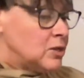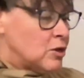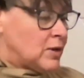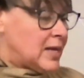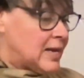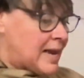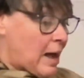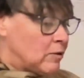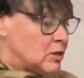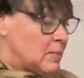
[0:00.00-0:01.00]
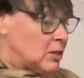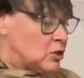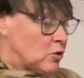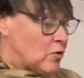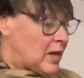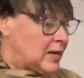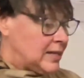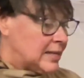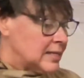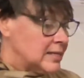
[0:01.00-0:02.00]
turning it now to make sure that it
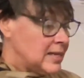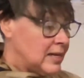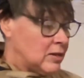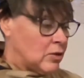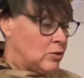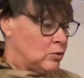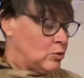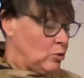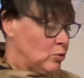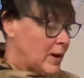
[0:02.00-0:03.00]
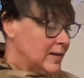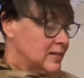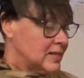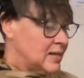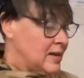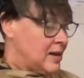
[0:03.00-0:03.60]
doesn't hit the tool rest,